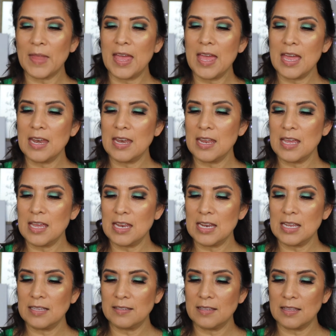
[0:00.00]
and it
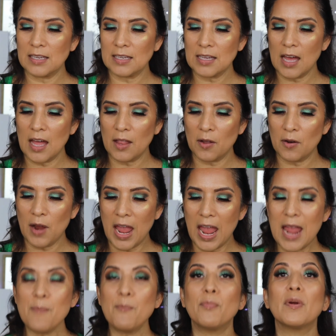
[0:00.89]
is in the color
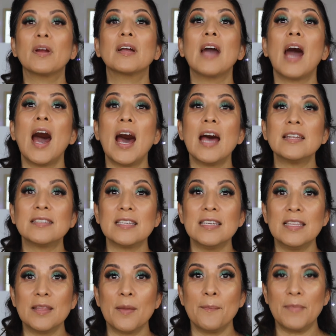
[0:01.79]

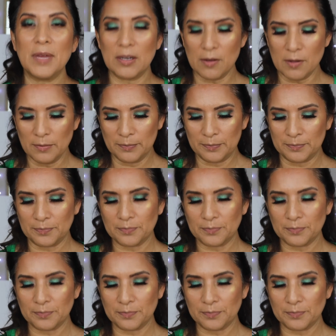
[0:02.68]
Apricot in the middle.